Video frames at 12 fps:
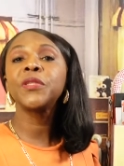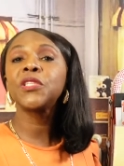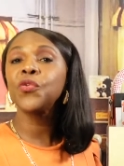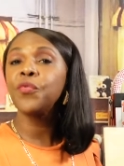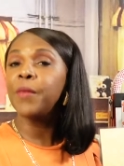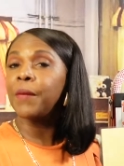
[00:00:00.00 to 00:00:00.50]
us
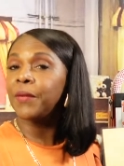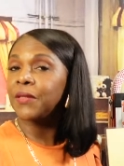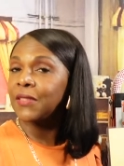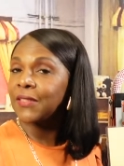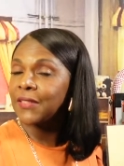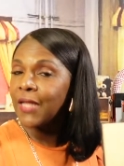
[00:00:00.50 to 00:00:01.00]
to remember
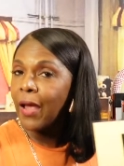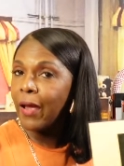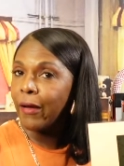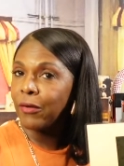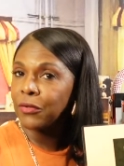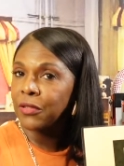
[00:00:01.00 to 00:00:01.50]
the
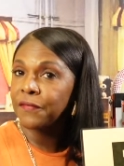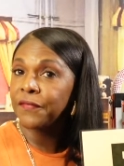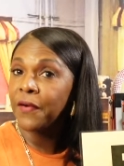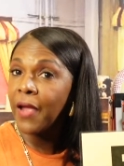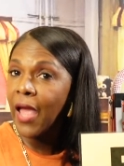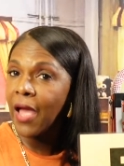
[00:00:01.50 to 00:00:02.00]
sound
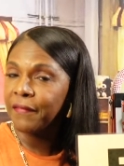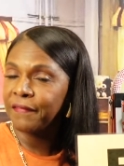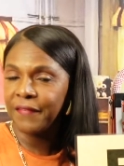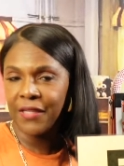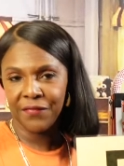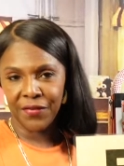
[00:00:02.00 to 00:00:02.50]
for
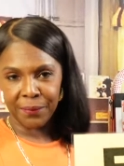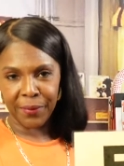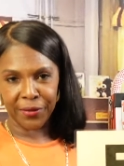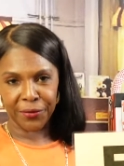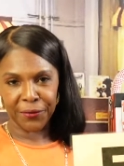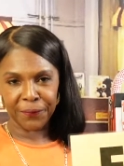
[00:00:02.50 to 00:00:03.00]
F even
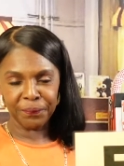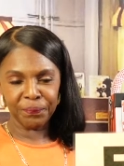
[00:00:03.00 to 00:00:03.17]
better.